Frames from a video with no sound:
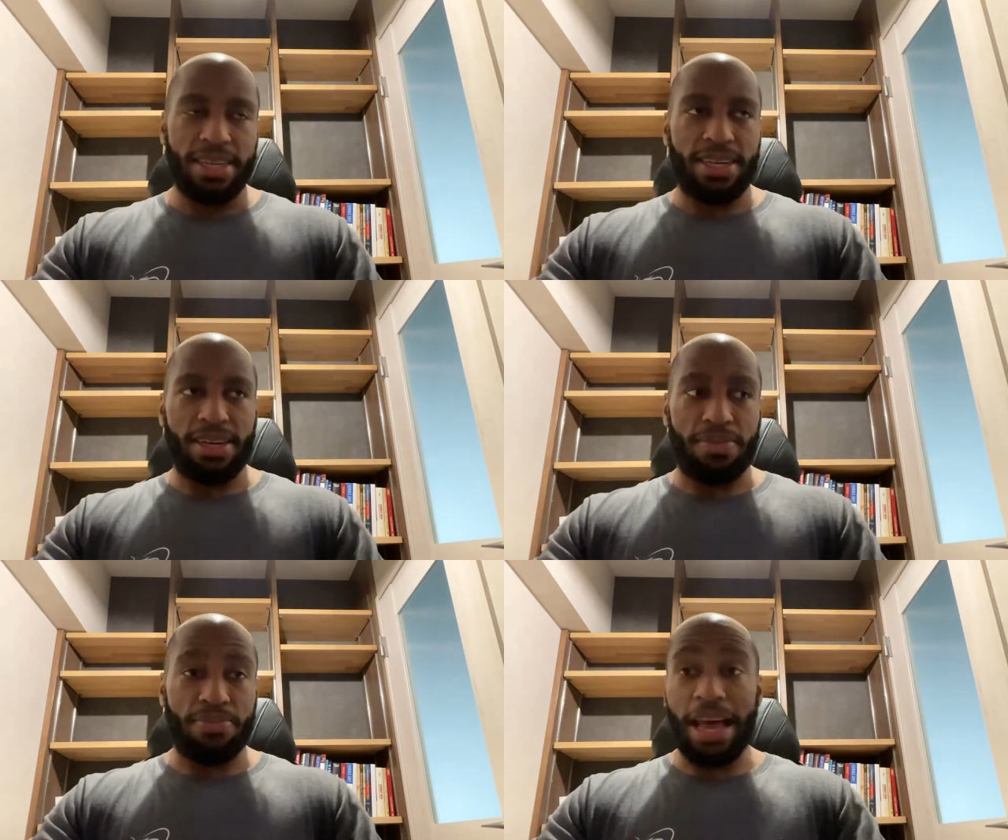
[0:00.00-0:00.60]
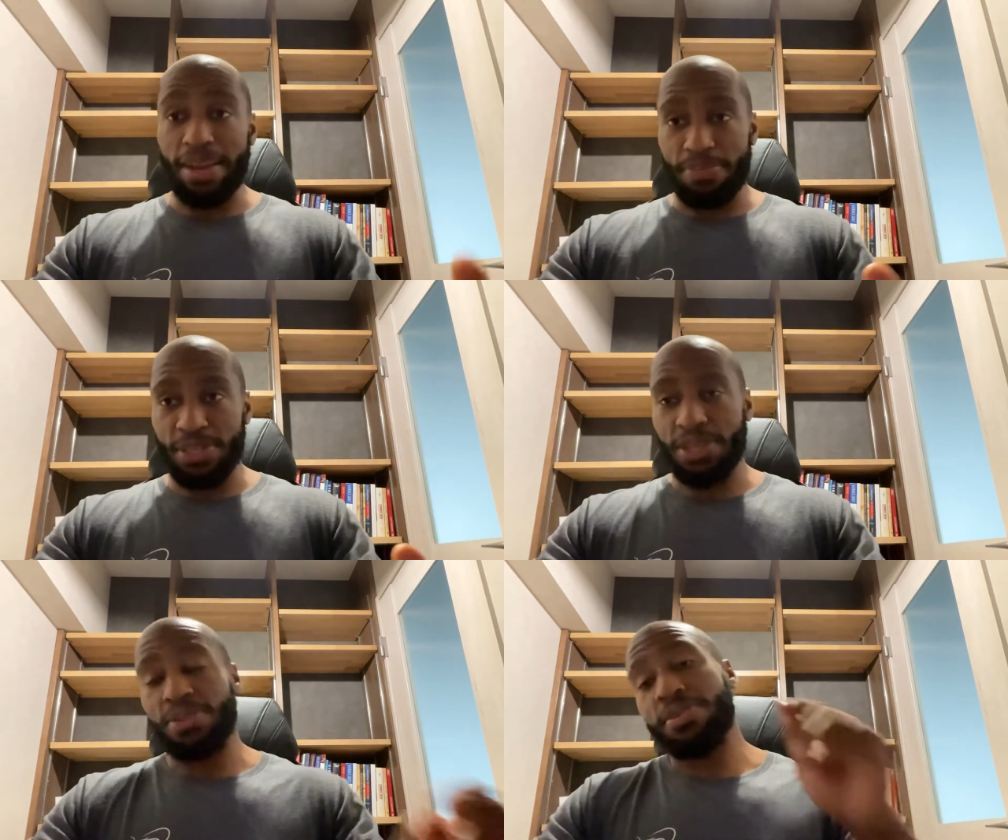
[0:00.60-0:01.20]
That
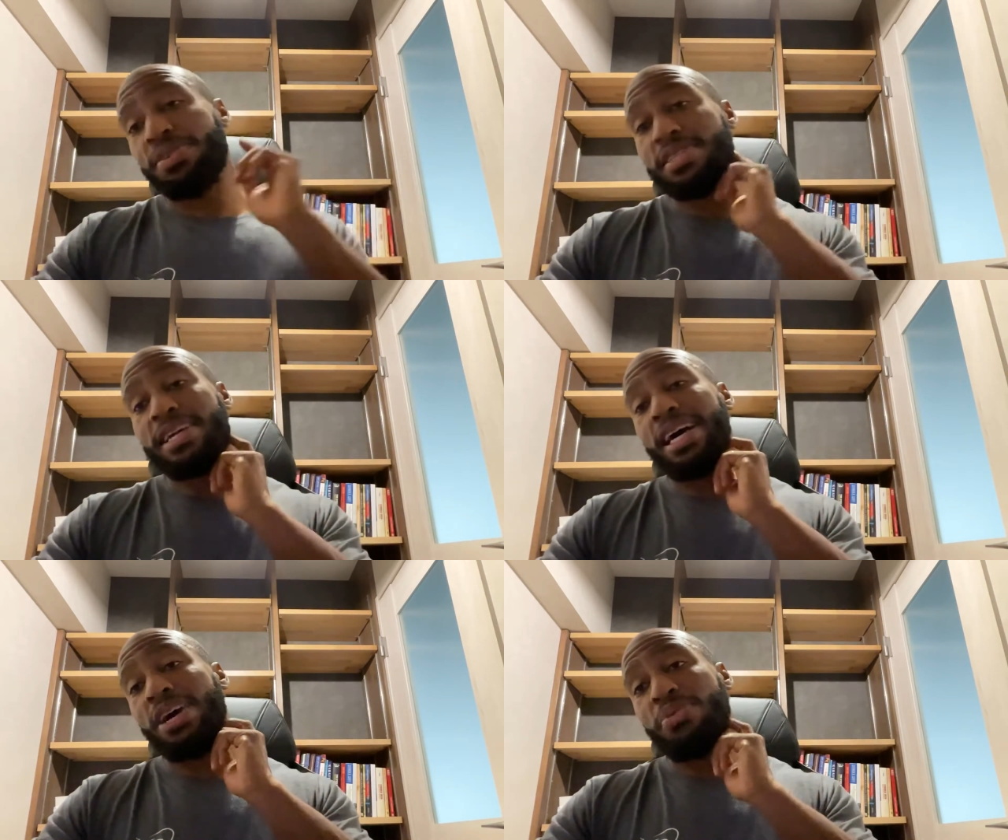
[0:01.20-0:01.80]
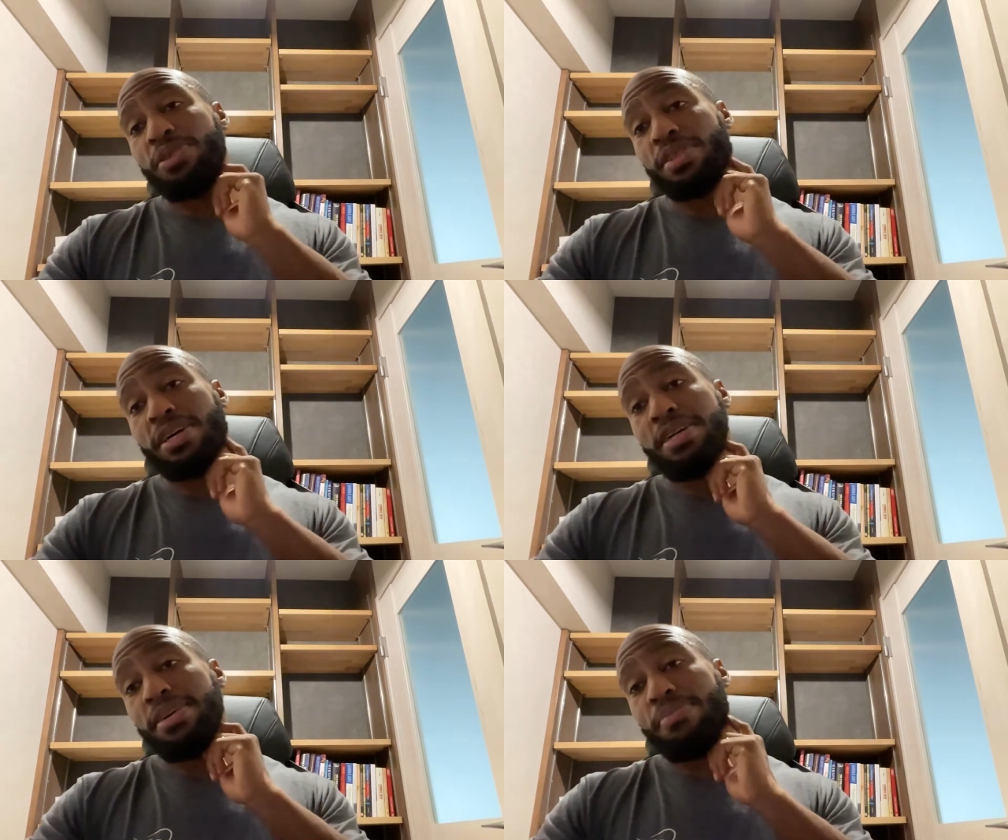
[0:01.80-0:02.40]
particular style with
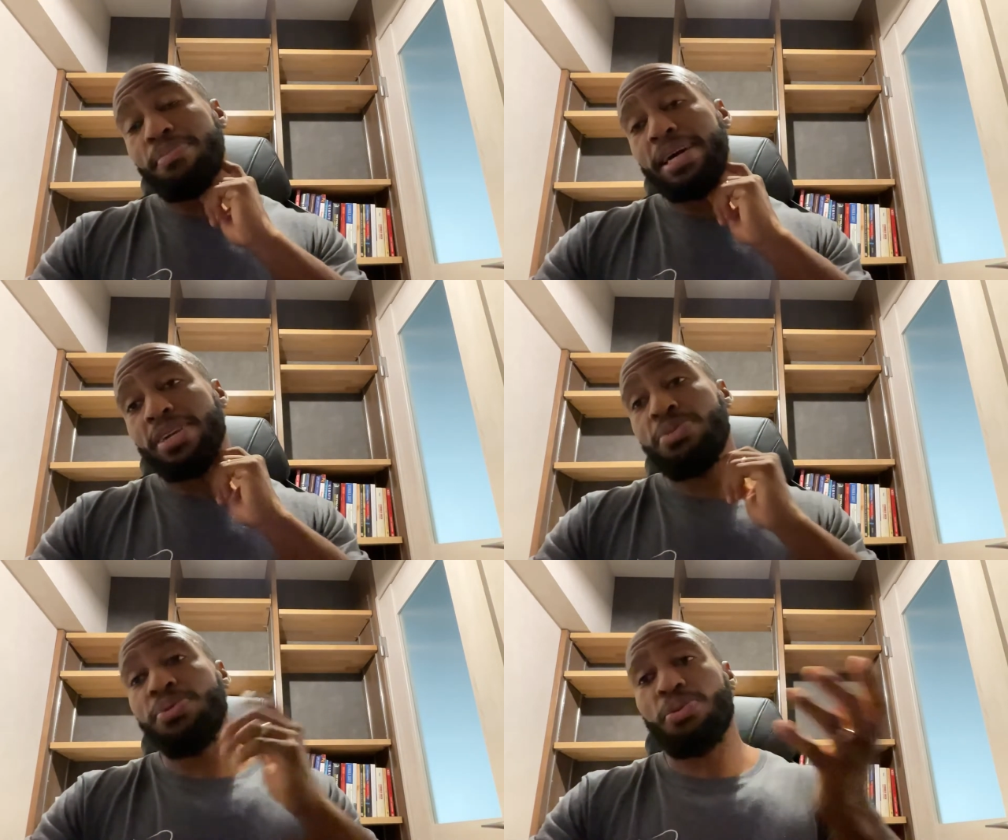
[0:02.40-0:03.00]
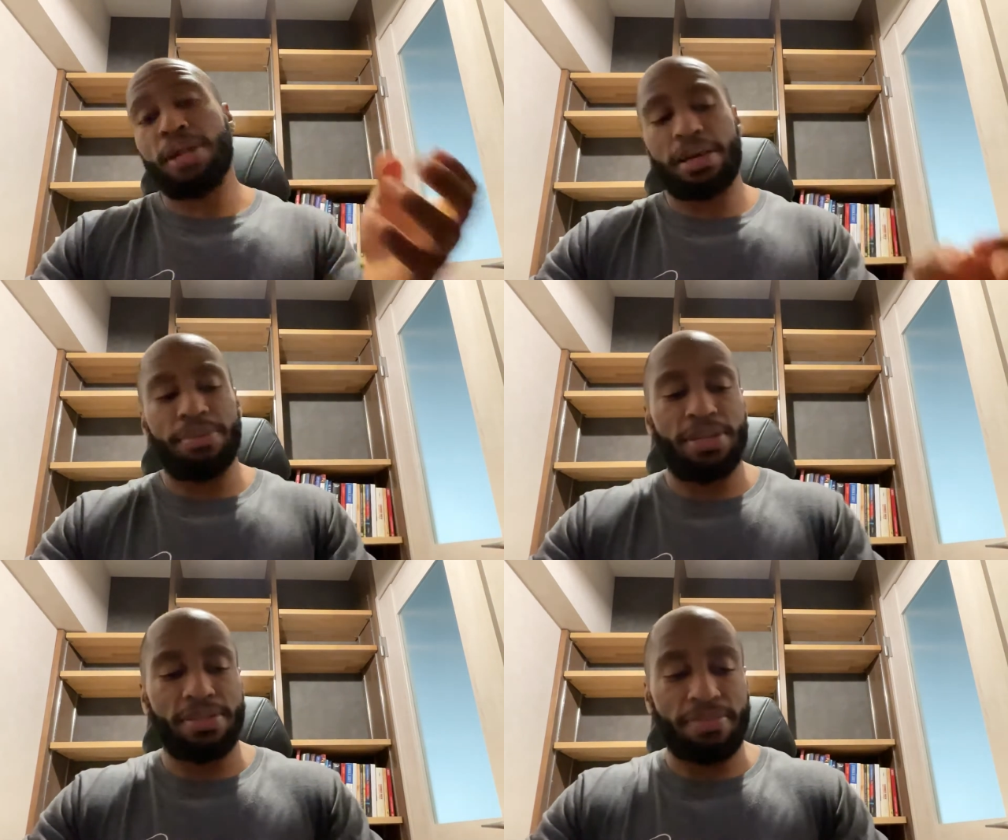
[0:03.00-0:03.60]
my Kudo black
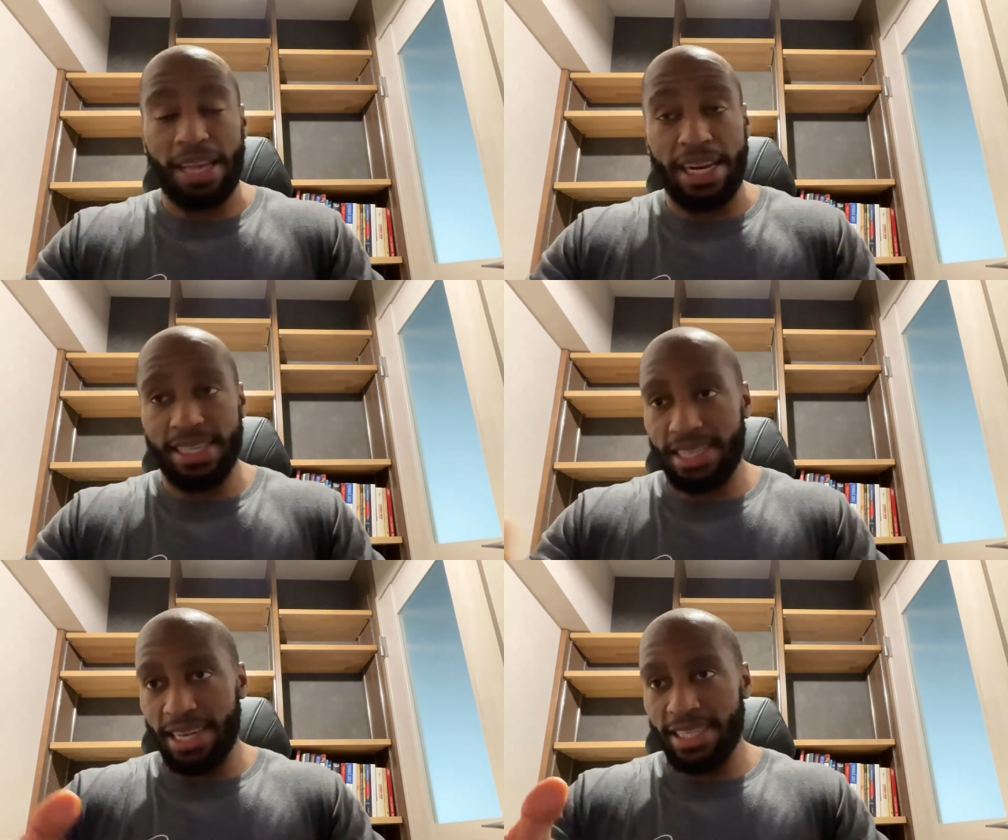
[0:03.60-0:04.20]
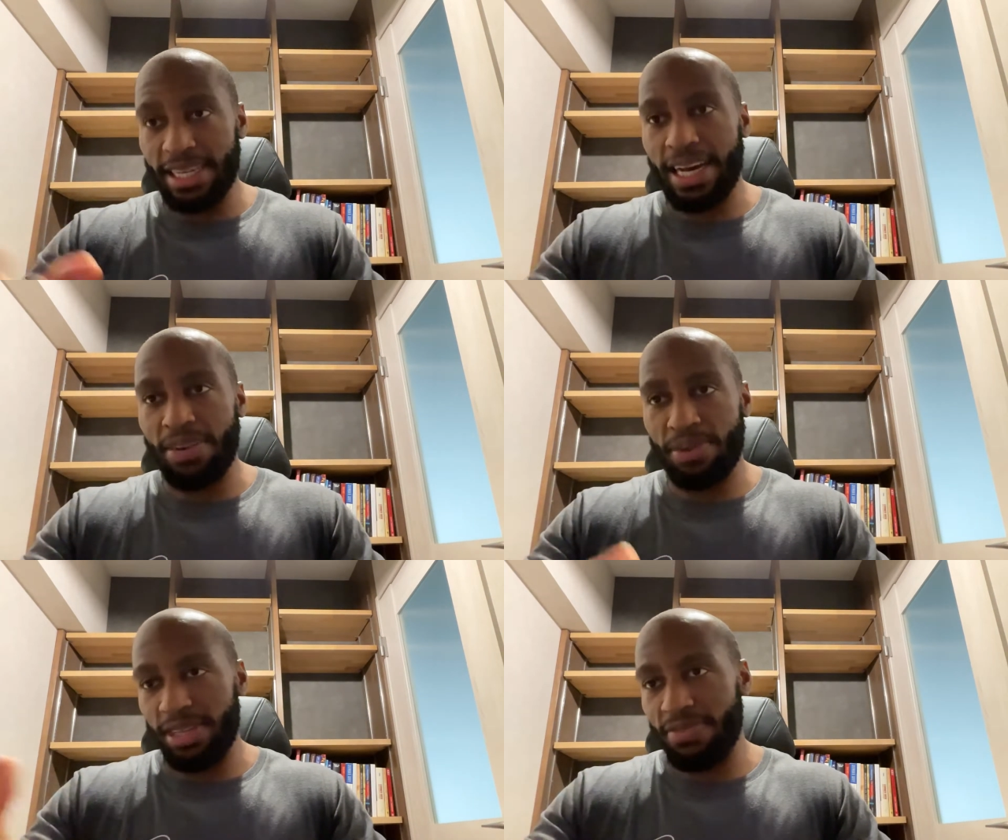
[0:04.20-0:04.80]
belt, and it stays
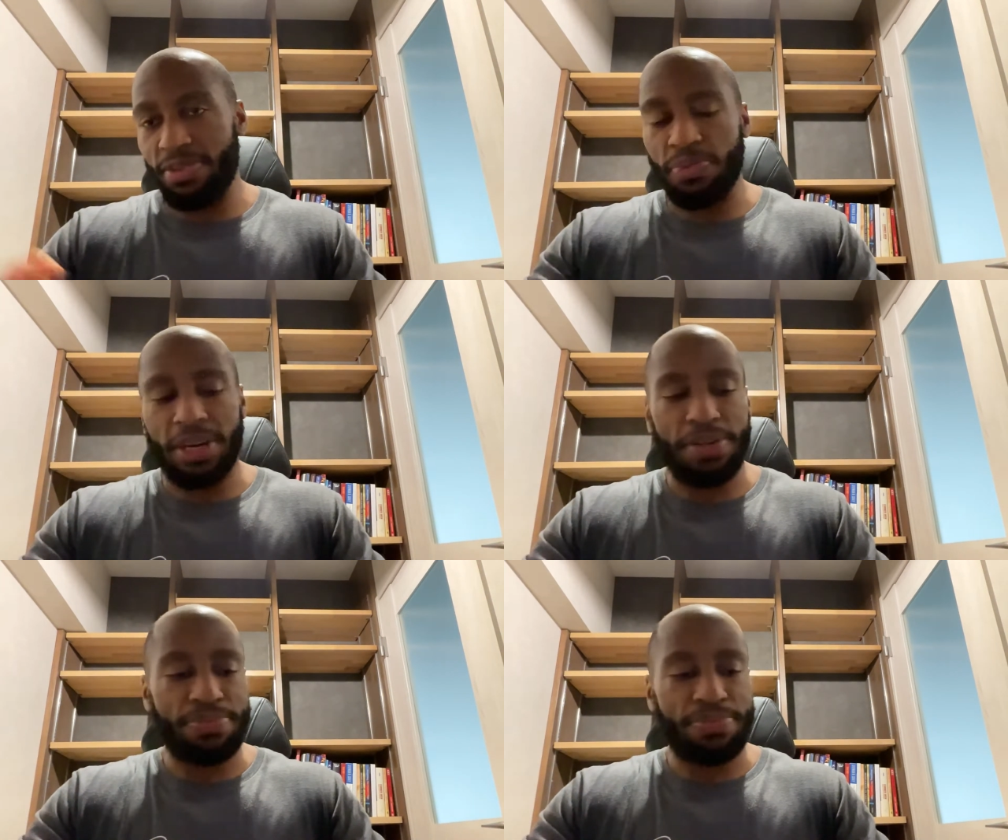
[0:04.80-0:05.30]
tied relatively well.